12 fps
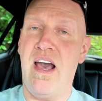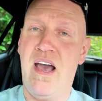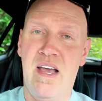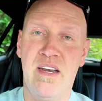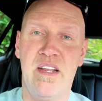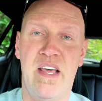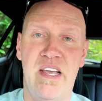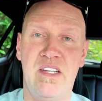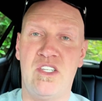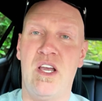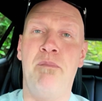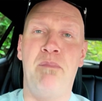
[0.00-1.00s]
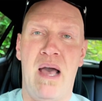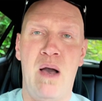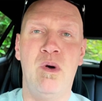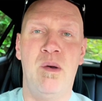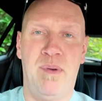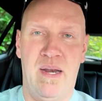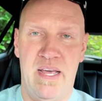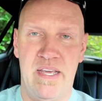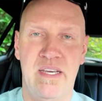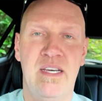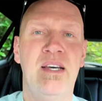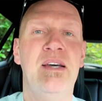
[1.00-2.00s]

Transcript: and it's a power play.